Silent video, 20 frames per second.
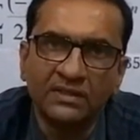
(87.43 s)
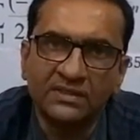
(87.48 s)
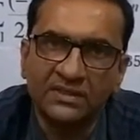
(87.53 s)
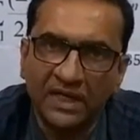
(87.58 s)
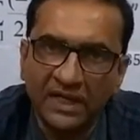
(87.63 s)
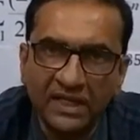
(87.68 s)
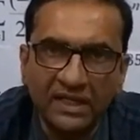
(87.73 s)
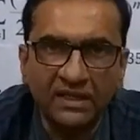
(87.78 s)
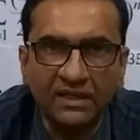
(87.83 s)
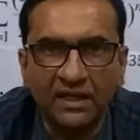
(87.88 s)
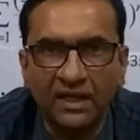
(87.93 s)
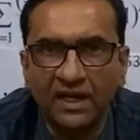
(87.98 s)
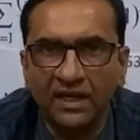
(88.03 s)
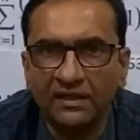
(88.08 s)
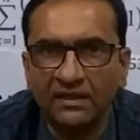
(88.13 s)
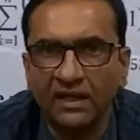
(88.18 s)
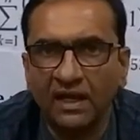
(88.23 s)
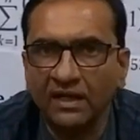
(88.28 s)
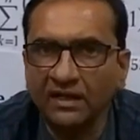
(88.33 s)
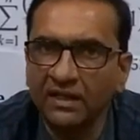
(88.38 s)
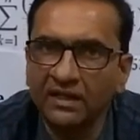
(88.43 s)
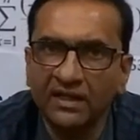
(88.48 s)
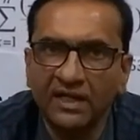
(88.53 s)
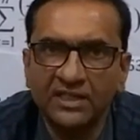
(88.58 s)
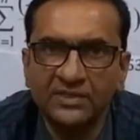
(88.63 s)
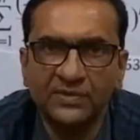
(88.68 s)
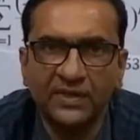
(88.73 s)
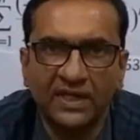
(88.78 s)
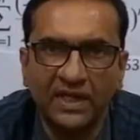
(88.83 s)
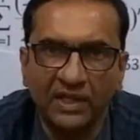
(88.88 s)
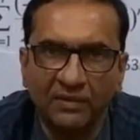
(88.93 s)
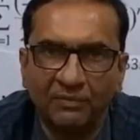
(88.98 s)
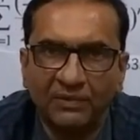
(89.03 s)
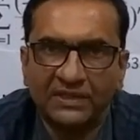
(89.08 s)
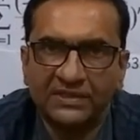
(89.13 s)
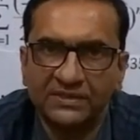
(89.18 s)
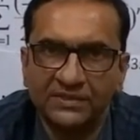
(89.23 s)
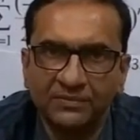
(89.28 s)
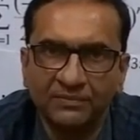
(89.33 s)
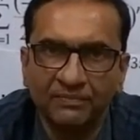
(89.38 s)
studying at undergraduate level.
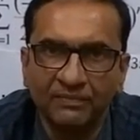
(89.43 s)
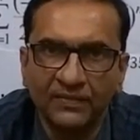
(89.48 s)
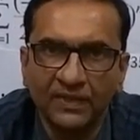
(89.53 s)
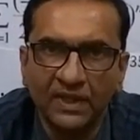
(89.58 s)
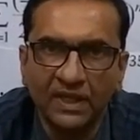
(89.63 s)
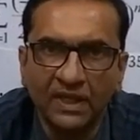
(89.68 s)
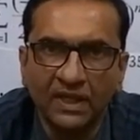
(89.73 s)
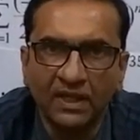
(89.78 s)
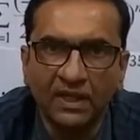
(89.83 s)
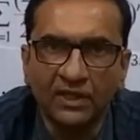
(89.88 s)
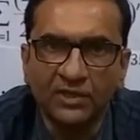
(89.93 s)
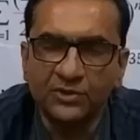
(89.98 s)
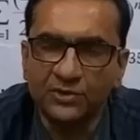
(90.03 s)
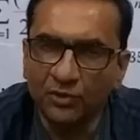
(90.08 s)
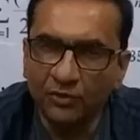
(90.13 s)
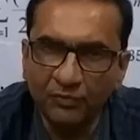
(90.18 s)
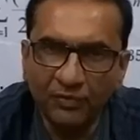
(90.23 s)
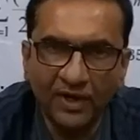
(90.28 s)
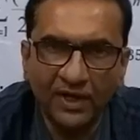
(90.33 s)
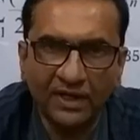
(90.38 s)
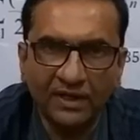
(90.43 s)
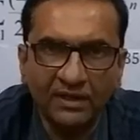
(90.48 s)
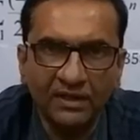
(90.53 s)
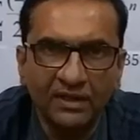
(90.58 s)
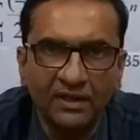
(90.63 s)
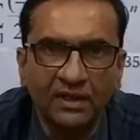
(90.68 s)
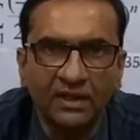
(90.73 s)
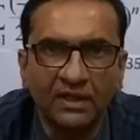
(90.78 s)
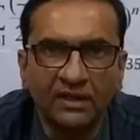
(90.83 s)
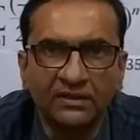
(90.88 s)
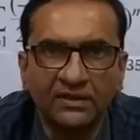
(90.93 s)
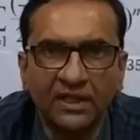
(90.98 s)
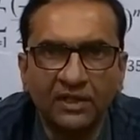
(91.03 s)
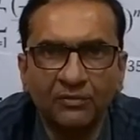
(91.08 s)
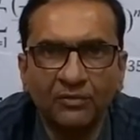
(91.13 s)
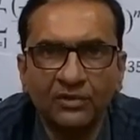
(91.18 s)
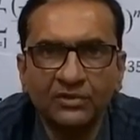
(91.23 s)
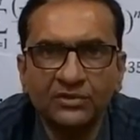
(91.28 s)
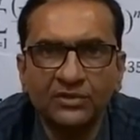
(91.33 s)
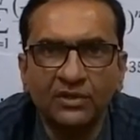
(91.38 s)
So far,
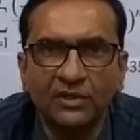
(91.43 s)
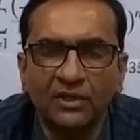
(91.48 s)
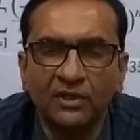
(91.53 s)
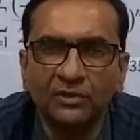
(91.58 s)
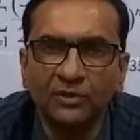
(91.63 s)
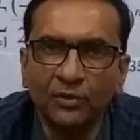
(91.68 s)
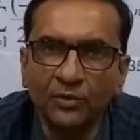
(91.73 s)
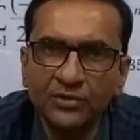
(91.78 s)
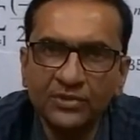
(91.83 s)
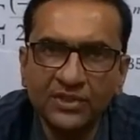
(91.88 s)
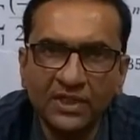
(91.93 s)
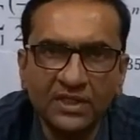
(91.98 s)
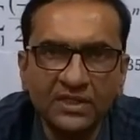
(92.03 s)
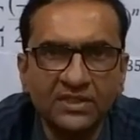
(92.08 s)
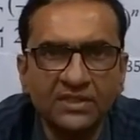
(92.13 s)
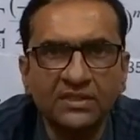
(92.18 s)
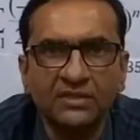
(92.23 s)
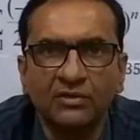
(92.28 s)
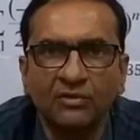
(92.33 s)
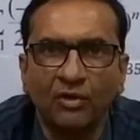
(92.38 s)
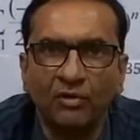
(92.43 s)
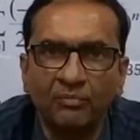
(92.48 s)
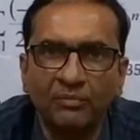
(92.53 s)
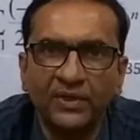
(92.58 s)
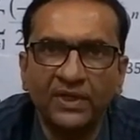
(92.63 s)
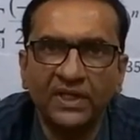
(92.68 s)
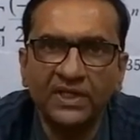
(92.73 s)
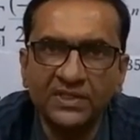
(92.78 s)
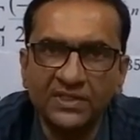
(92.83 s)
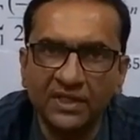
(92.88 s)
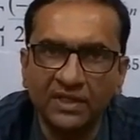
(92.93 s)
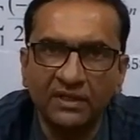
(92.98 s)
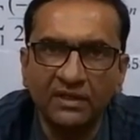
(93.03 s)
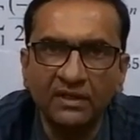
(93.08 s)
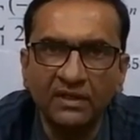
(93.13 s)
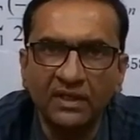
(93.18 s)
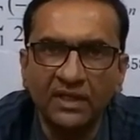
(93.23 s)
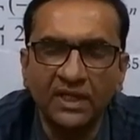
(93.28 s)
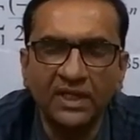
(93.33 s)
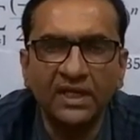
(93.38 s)
there was no such
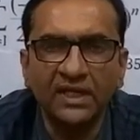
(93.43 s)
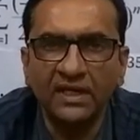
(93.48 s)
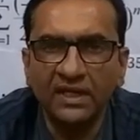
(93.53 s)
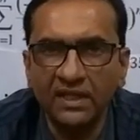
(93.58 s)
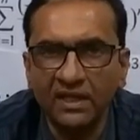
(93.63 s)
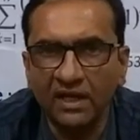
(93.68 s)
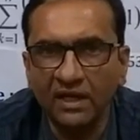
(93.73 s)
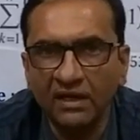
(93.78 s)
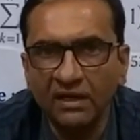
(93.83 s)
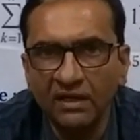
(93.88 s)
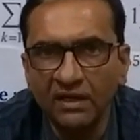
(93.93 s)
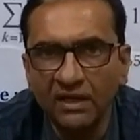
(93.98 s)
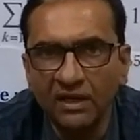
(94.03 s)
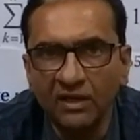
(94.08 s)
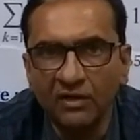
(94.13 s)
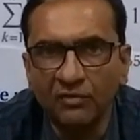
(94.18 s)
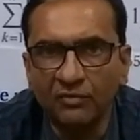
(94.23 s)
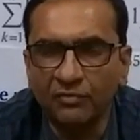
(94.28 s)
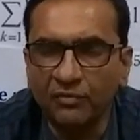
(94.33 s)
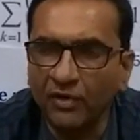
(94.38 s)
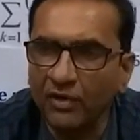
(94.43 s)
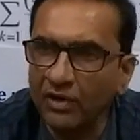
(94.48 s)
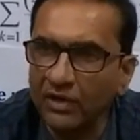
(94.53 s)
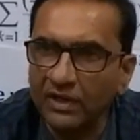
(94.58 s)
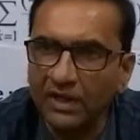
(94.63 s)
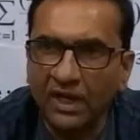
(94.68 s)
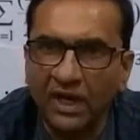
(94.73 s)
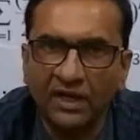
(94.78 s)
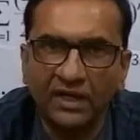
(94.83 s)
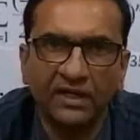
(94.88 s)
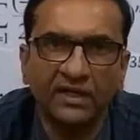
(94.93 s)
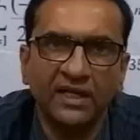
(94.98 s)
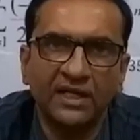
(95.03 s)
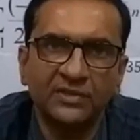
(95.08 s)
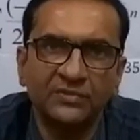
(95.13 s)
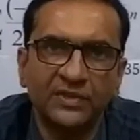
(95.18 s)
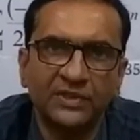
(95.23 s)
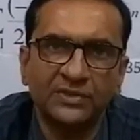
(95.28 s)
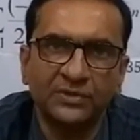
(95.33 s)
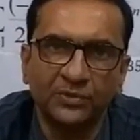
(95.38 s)
competition in India for
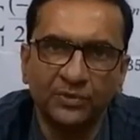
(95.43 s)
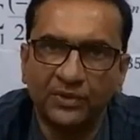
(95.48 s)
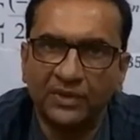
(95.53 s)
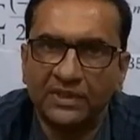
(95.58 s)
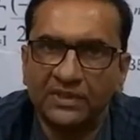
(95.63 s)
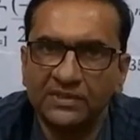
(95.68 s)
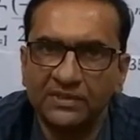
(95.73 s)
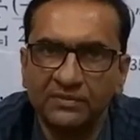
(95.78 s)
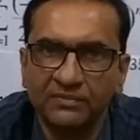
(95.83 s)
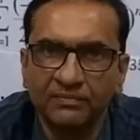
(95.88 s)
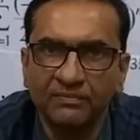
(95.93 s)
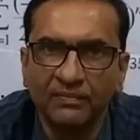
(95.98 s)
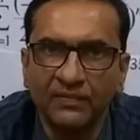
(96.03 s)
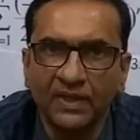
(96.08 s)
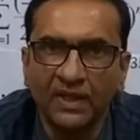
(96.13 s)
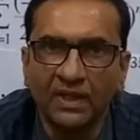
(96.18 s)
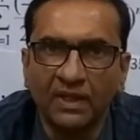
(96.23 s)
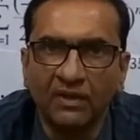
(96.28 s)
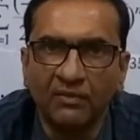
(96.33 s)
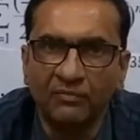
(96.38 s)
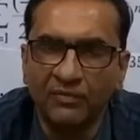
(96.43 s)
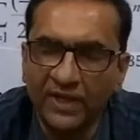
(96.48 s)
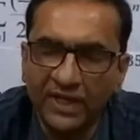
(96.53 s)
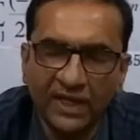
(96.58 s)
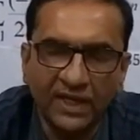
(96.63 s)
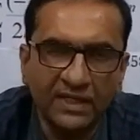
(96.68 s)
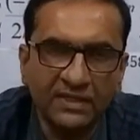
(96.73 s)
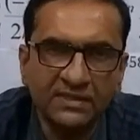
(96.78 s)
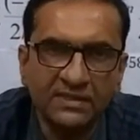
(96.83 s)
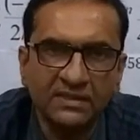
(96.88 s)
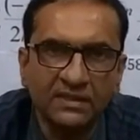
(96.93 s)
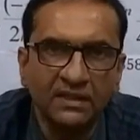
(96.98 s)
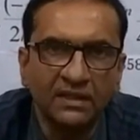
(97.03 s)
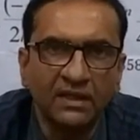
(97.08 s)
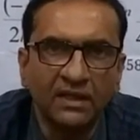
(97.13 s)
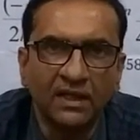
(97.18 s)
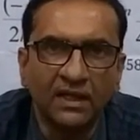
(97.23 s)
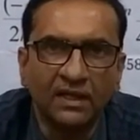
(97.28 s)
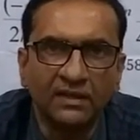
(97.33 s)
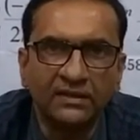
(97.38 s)
undergraduate students, whereas
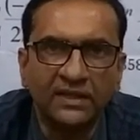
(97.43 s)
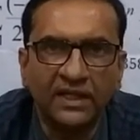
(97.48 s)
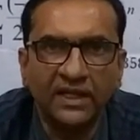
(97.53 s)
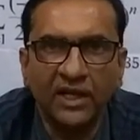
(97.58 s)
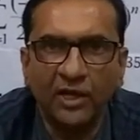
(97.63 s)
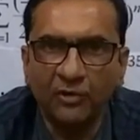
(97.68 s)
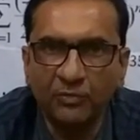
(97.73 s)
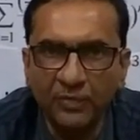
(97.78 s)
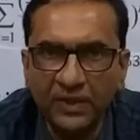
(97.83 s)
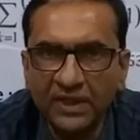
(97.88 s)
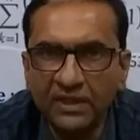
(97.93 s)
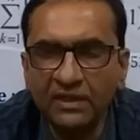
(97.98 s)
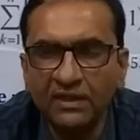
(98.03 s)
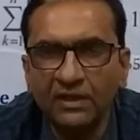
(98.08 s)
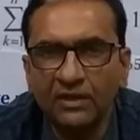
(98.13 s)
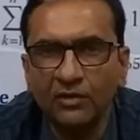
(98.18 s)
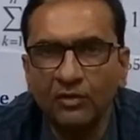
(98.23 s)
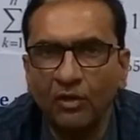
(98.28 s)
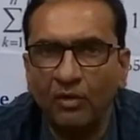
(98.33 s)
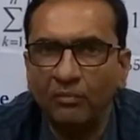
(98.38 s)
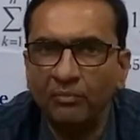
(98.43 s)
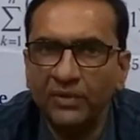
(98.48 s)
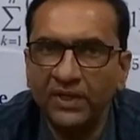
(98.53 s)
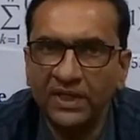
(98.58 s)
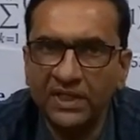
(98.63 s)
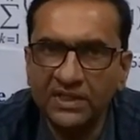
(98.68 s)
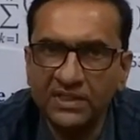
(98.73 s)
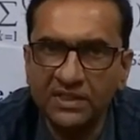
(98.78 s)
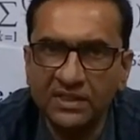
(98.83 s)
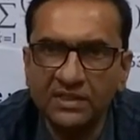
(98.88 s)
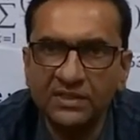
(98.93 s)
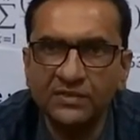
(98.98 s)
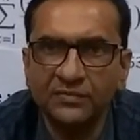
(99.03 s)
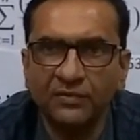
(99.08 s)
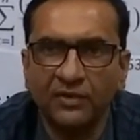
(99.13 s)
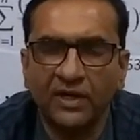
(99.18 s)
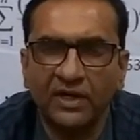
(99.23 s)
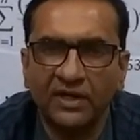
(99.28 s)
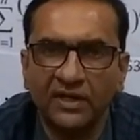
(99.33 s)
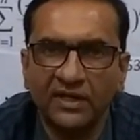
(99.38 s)
there have been competitions
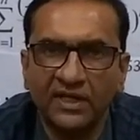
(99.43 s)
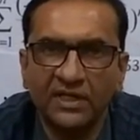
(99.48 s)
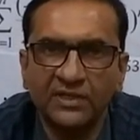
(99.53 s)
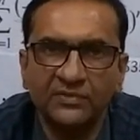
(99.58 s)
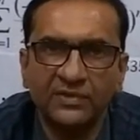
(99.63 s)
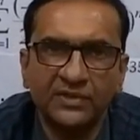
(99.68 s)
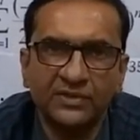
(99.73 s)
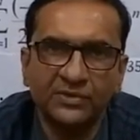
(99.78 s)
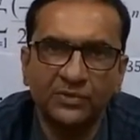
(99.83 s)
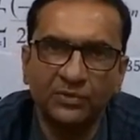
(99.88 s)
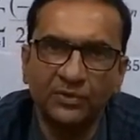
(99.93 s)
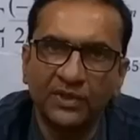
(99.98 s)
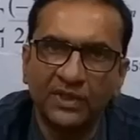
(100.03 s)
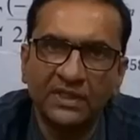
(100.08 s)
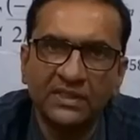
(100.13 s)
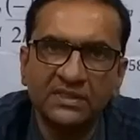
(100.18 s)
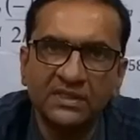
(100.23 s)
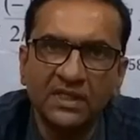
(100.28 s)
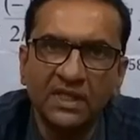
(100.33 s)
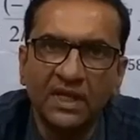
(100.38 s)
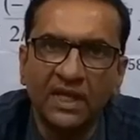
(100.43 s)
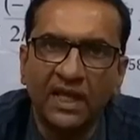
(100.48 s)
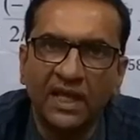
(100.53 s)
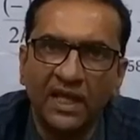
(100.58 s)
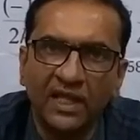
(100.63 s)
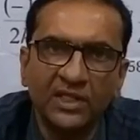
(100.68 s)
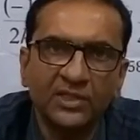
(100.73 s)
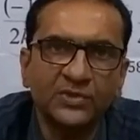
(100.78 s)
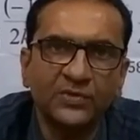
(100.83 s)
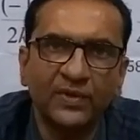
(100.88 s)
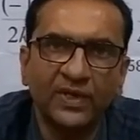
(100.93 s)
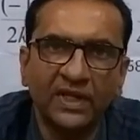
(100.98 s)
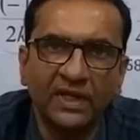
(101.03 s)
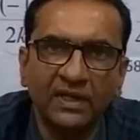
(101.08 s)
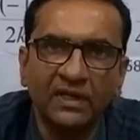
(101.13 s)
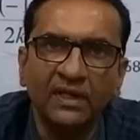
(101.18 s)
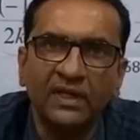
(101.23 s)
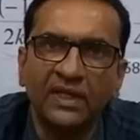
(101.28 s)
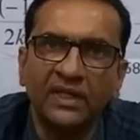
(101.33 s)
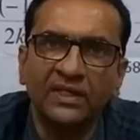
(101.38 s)
for undergraduate students
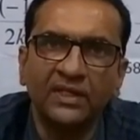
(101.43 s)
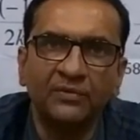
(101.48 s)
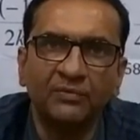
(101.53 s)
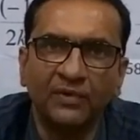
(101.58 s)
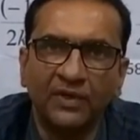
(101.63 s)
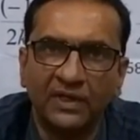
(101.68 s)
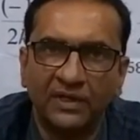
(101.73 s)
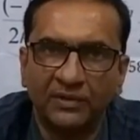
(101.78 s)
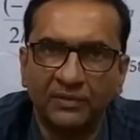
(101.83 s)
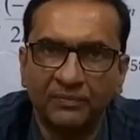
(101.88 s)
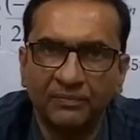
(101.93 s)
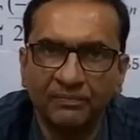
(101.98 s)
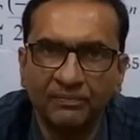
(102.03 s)
elsewhere in the world.